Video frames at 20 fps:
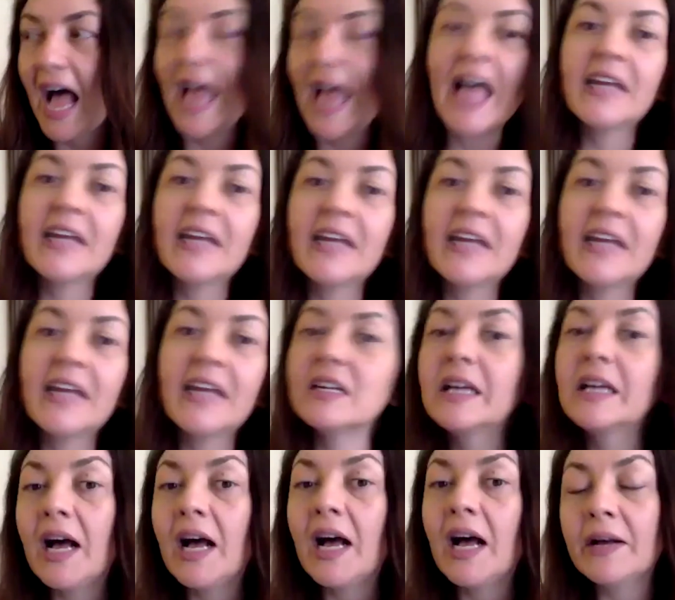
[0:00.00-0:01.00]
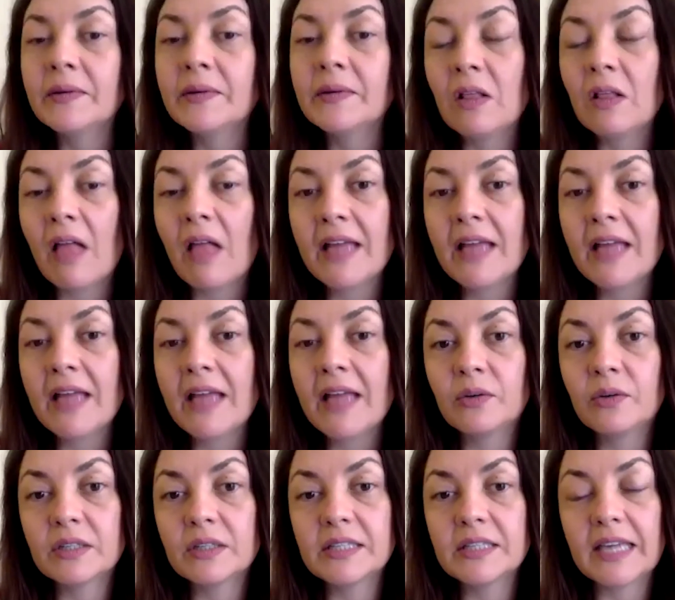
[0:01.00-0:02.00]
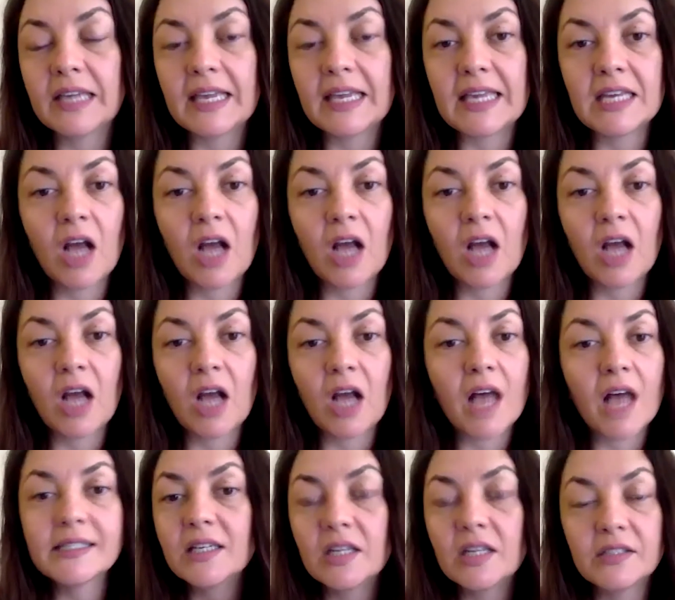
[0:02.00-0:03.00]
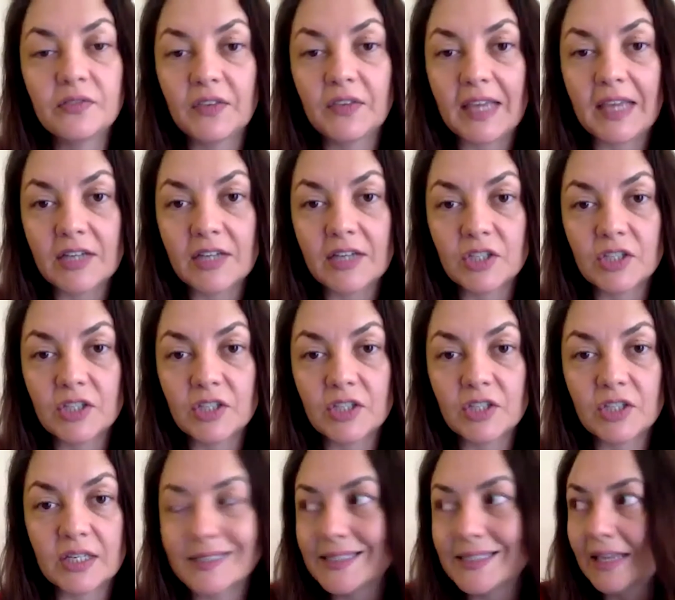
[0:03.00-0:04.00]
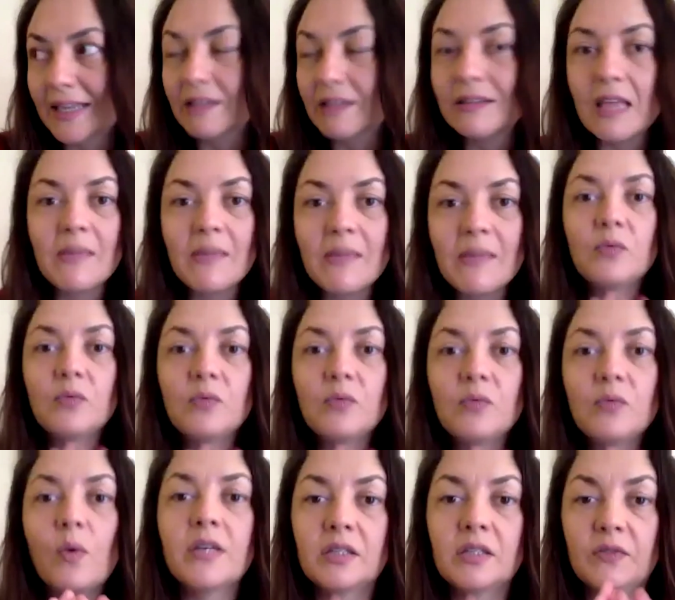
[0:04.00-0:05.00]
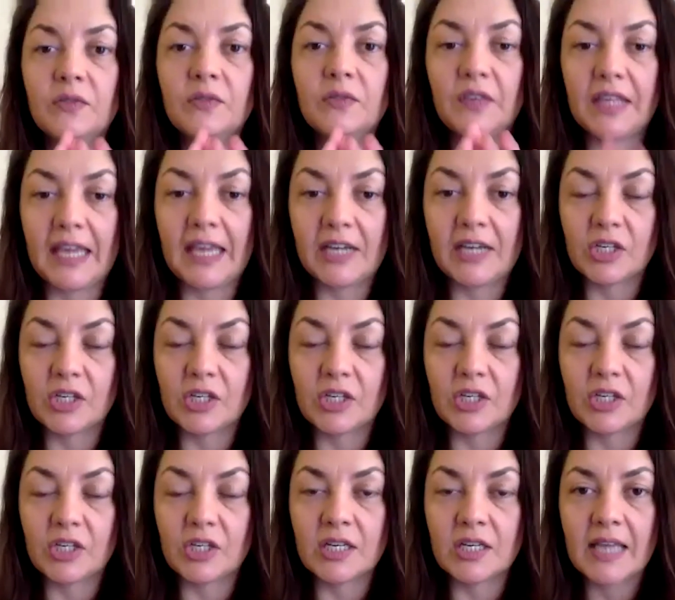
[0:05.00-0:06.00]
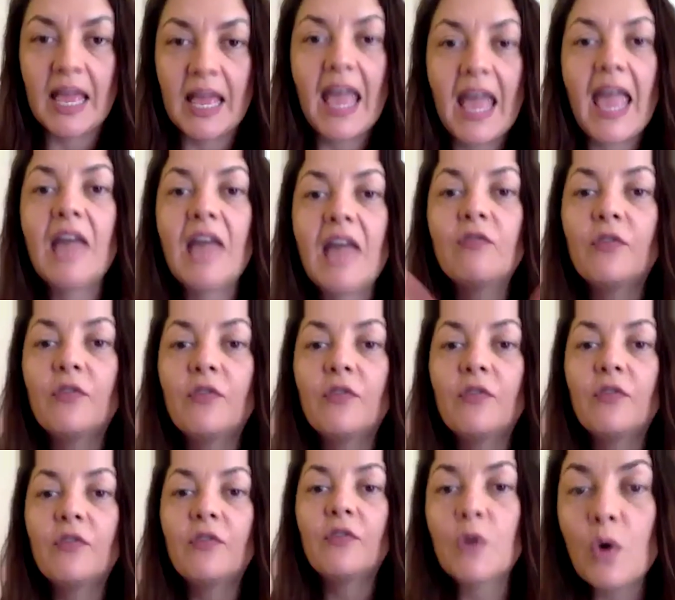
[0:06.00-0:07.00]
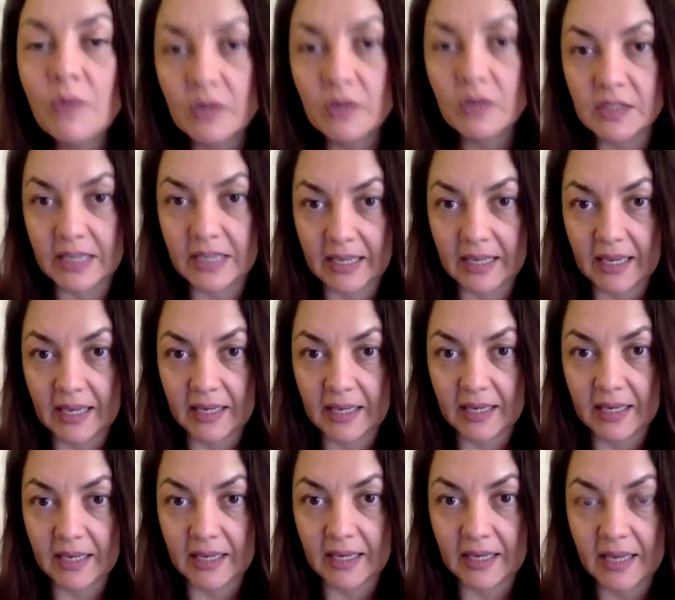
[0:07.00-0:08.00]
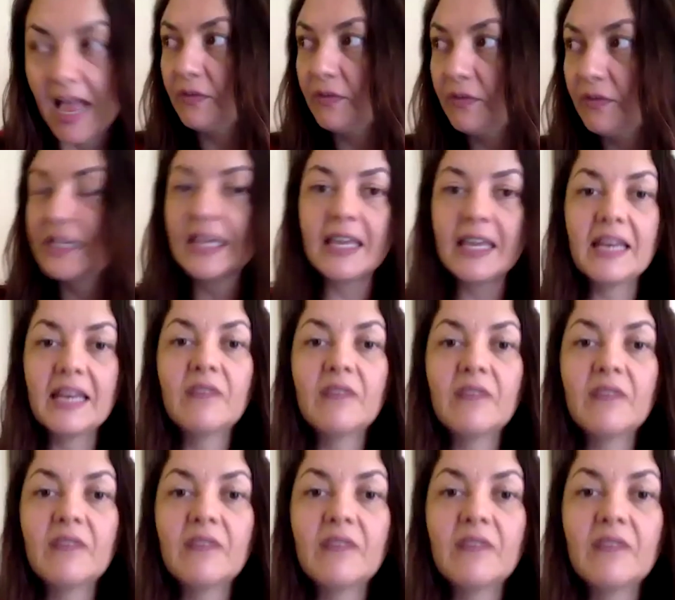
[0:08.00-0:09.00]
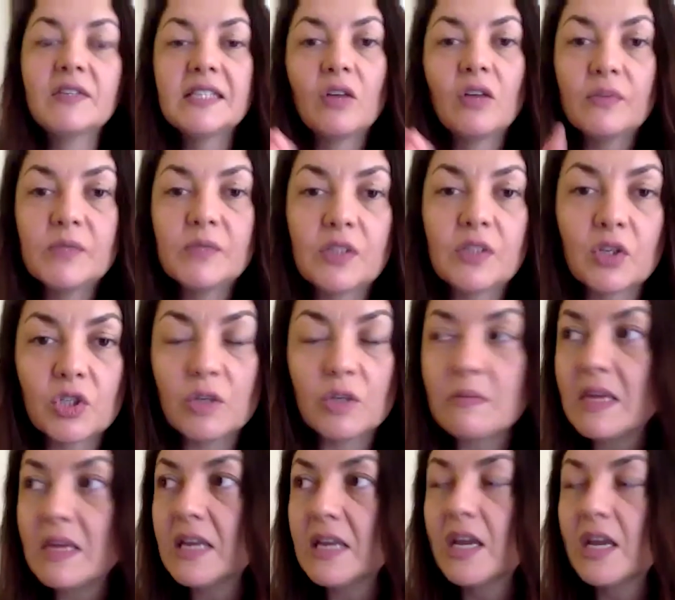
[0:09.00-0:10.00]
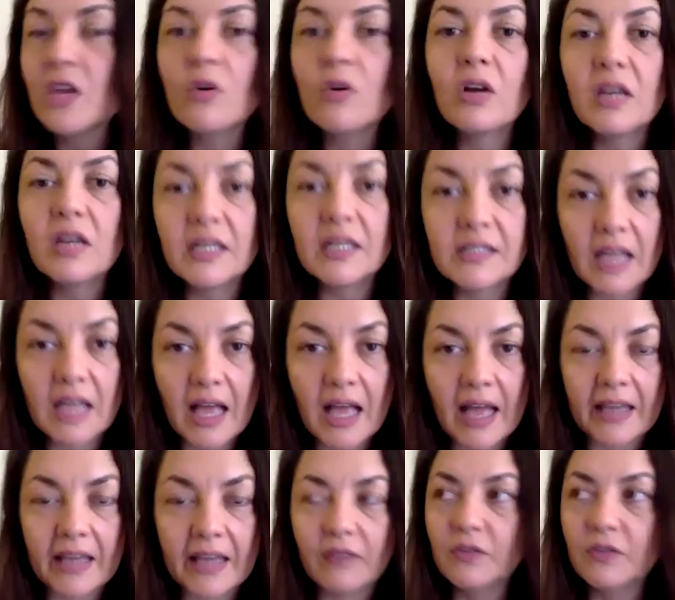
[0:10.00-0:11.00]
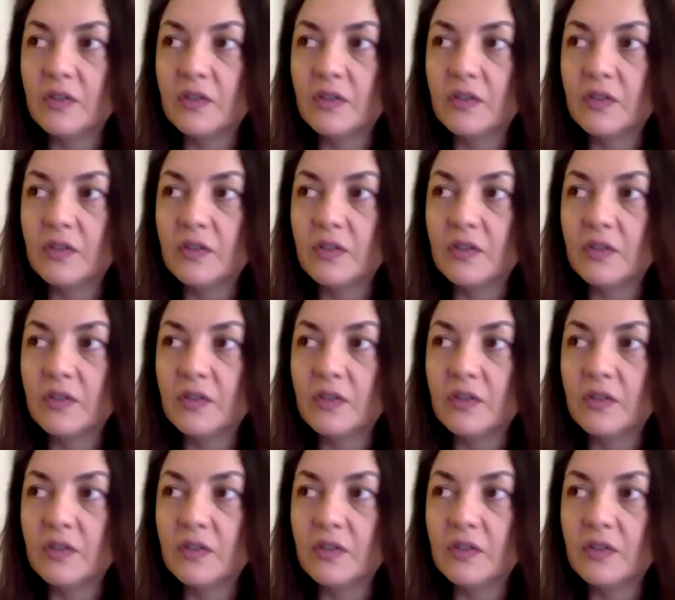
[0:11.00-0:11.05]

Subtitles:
I had a clients who are taking constantly notifications. I was like, limit what notifications and from whom you're taking. If you're taking every single one from social media, you're gonna die.